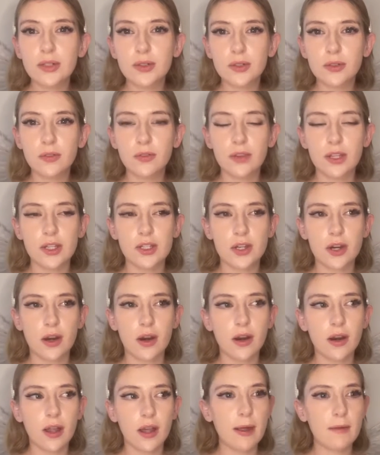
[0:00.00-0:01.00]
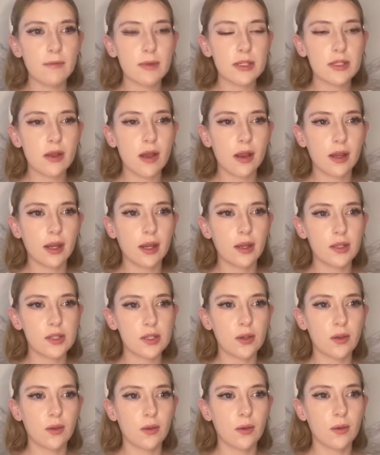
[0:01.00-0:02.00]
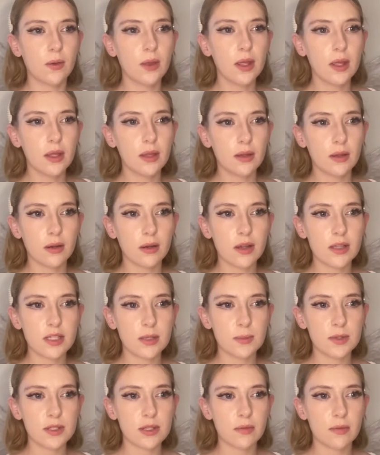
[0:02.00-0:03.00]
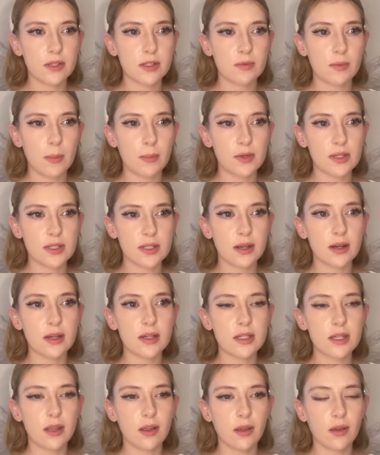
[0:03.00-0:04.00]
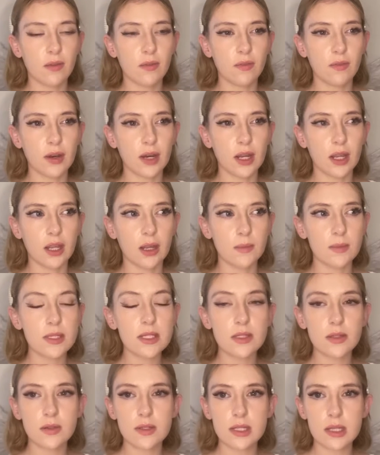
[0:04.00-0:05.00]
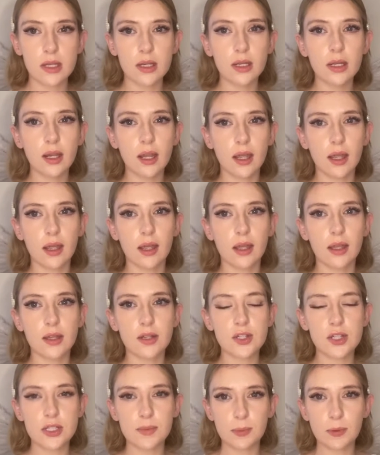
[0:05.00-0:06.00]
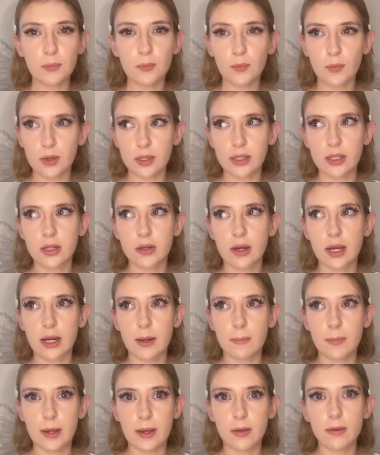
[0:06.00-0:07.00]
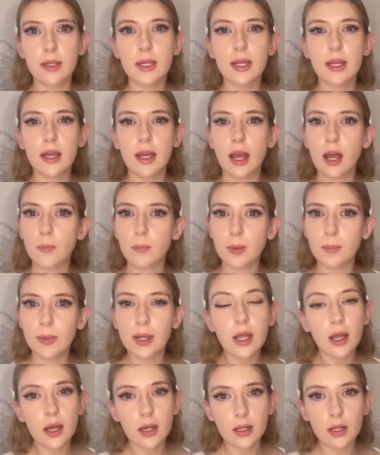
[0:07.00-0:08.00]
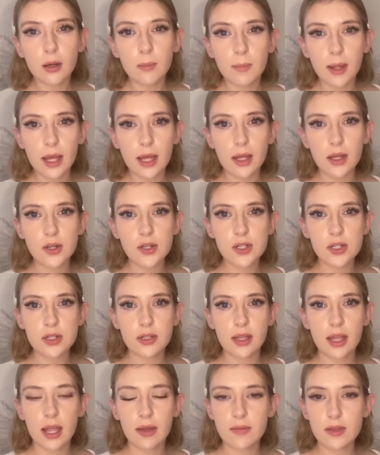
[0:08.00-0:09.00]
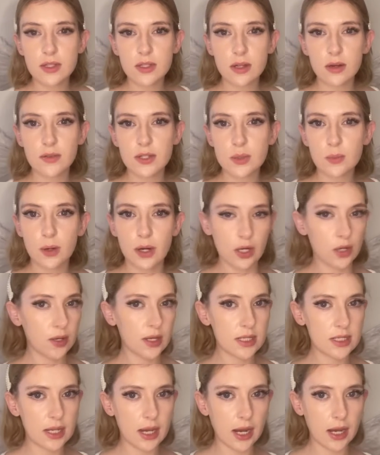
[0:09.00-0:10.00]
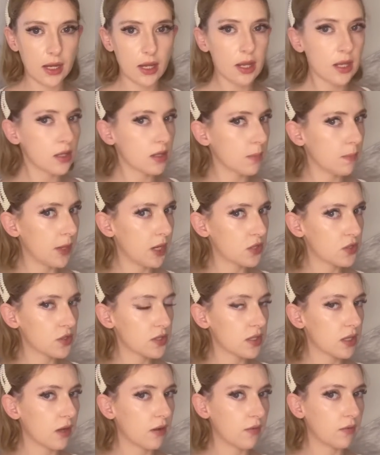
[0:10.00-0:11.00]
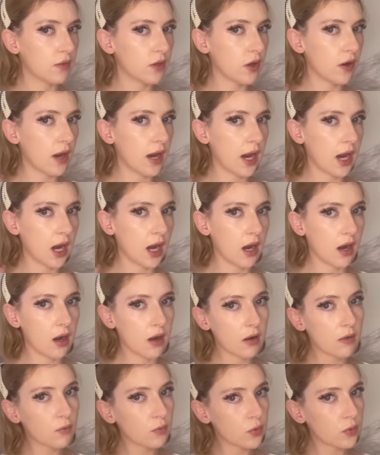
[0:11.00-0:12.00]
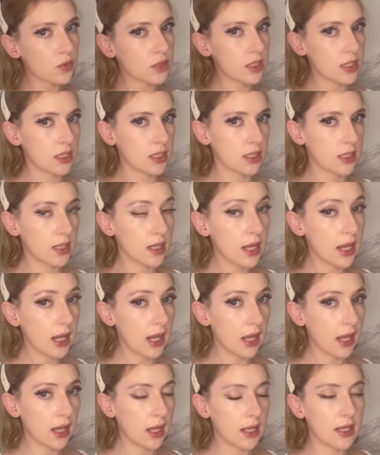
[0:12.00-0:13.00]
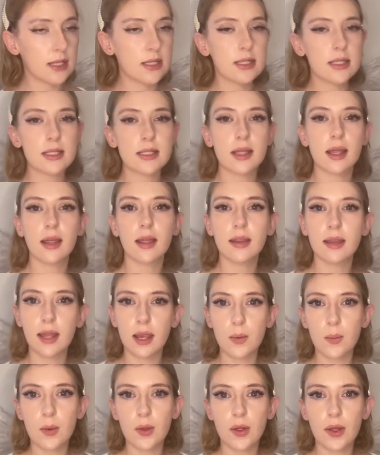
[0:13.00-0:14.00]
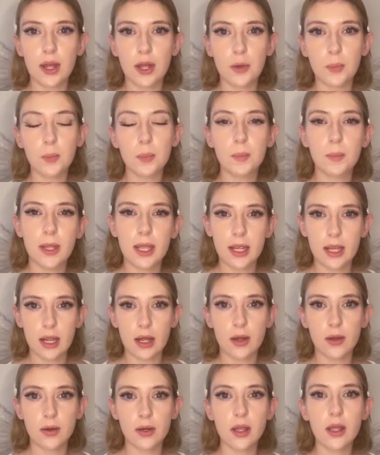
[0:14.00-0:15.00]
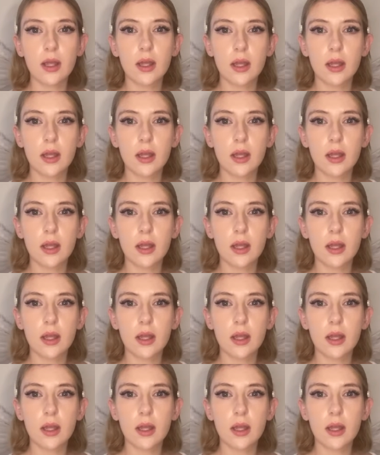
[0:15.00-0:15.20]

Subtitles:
cool feature. I've been talking to their customer service representative named Susan, and she's been really great about helping me color match. They have a service where you can take pictures of your hair root to ends, and they will help pick out